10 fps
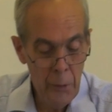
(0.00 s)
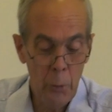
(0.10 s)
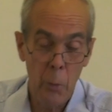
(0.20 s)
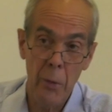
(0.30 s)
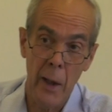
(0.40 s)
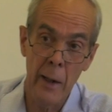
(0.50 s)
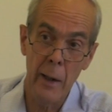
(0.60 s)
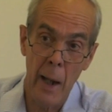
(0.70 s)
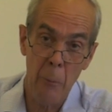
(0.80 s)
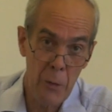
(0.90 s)
that were
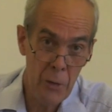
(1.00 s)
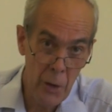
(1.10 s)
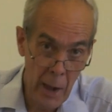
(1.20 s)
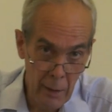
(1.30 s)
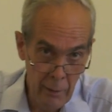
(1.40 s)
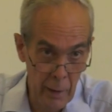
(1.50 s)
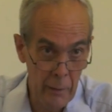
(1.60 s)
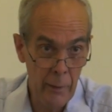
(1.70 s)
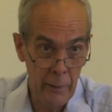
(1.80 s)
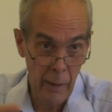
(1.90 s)
then
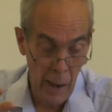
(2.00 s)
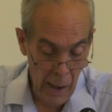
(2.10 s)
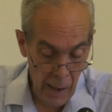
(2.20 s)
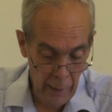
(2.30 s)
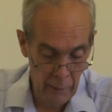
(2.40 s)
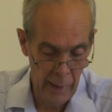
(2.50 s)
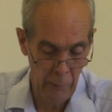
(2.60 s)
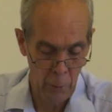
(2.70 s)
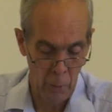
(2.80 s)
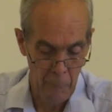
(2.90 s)
abstracted at a higher
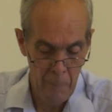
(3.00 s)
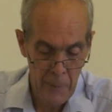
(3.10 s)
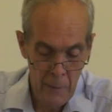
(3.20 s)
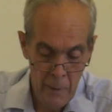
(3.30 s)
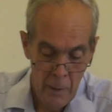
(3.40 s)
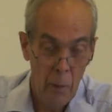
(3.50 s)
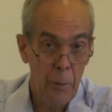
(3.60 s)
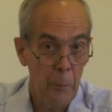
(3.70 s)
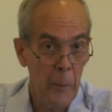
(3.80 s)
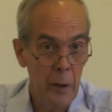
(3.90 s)
level
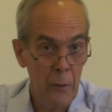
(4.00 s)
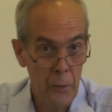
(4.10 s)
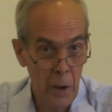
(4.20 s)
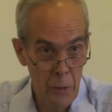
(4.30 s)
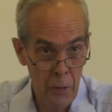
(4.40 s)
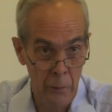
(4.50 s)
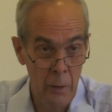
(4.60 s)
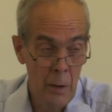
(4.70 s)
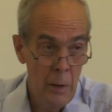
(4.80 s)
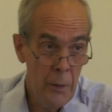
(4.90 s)
of
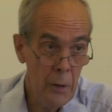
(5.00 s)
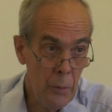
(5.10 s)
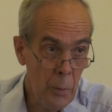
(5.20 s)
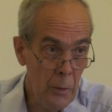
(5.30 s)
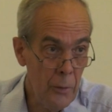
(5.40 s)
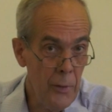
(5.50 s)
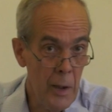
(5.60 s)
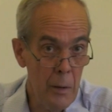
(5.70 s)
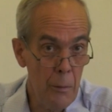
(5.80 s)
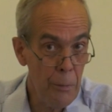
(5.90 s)
administration. This was
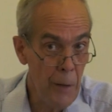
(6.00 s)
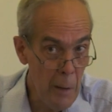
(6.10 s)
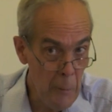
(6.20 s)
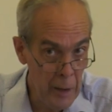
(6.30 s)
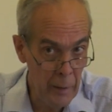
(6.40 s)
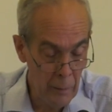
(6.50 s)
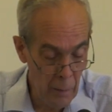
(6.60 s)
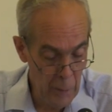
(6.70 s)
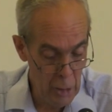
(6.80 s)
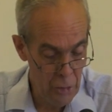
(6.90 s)
the Famine
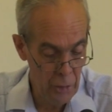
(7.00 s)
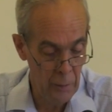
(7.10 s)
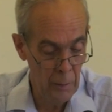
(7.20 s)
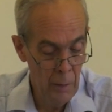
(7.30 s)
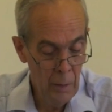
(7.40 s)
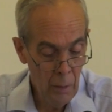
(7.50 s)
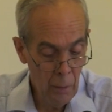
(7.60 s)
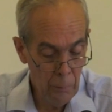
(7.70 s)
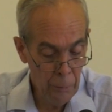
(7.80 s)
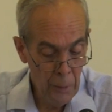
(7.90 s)
Commission
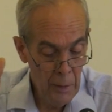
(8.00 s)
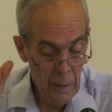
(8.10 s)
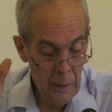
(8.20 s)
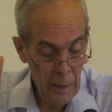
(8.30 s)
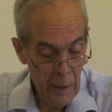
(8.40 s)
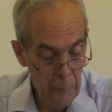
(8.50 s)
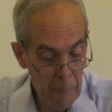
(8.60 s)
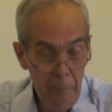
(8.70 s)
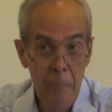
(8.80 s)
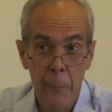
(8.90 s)
of
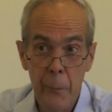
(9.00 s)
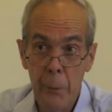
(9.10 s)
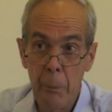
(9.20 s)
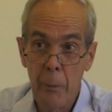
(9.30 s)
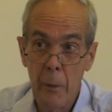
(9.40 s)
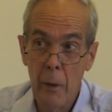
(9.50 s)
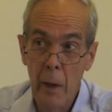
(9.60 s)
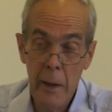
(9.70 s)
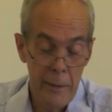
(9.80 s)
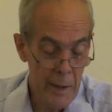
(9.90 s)

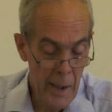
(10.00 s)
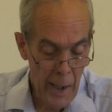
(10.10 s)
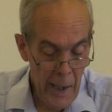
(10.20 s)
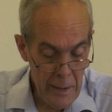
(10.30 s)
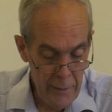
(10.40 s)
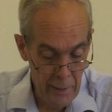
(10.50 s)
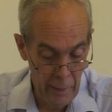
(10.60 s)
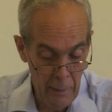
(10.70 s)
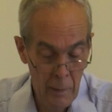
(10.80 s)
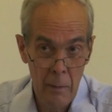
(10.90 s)

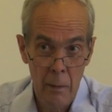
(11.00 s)
1880,